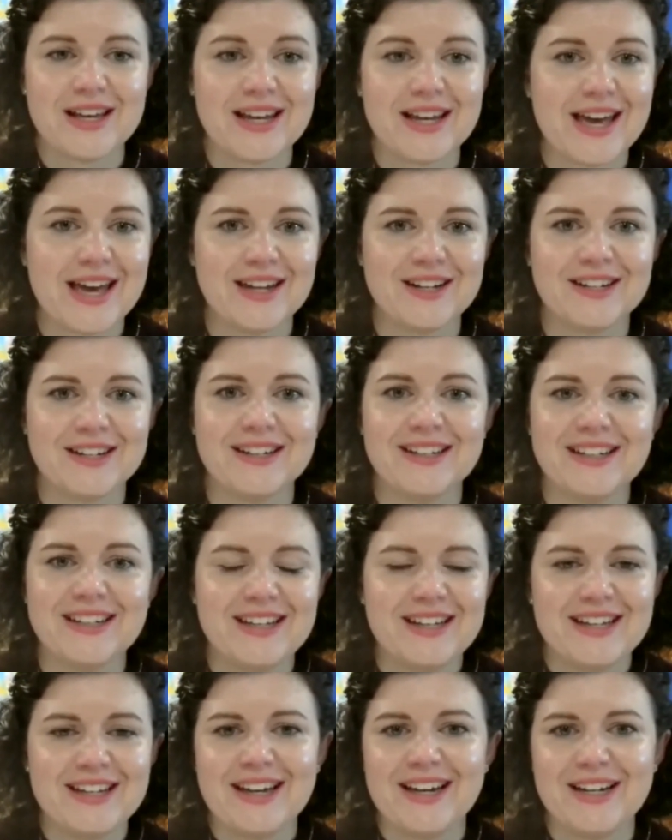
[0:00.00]
like Anna,
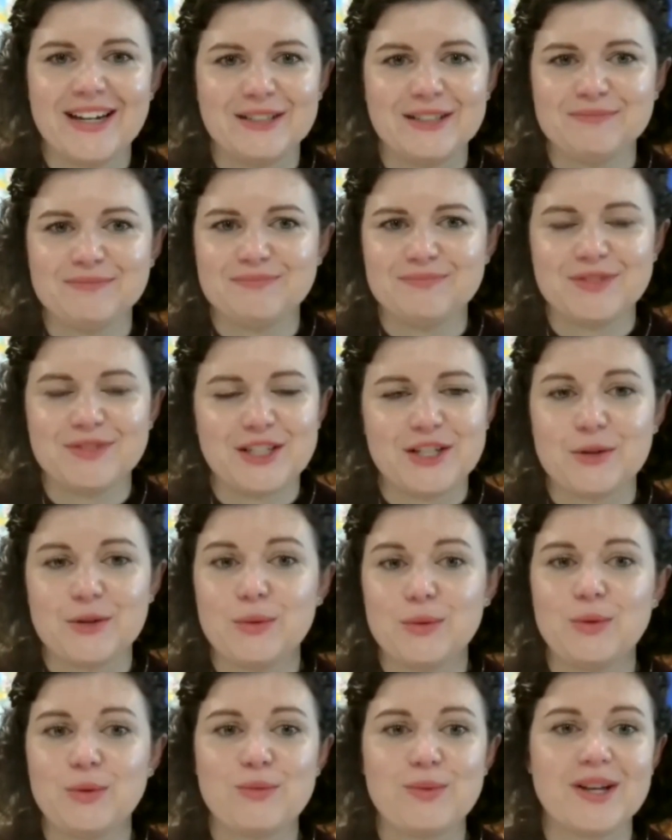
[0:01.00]

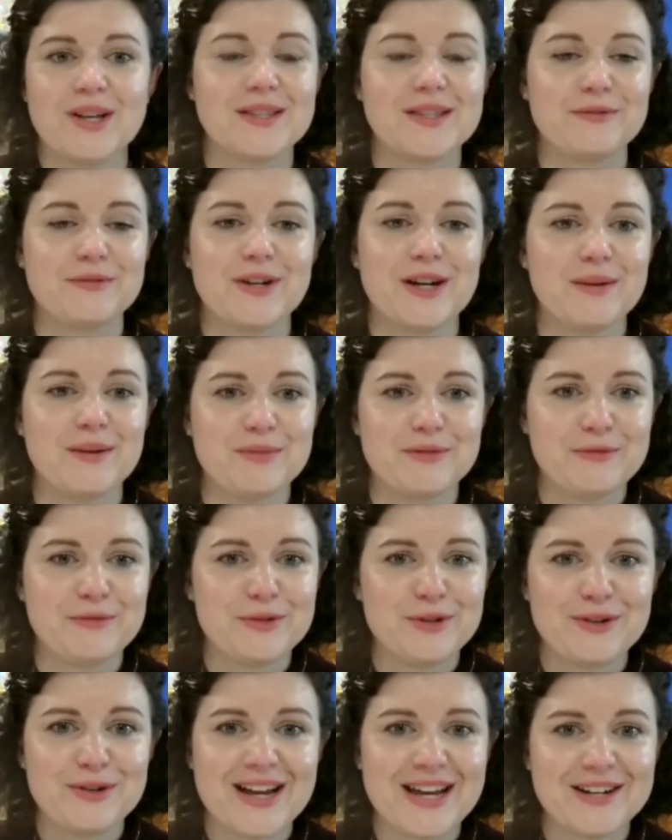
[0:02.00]
all the ones that have come
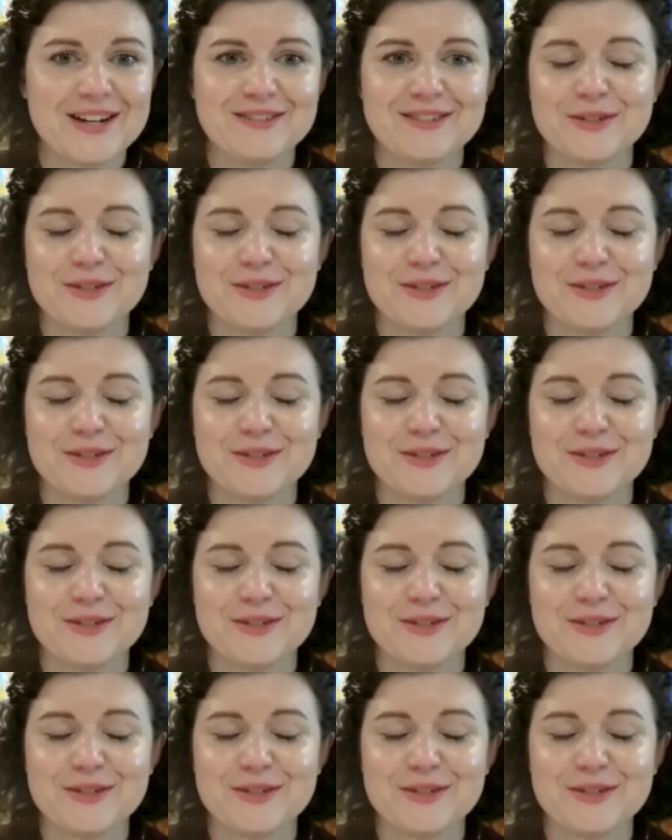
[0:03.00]
before Anna,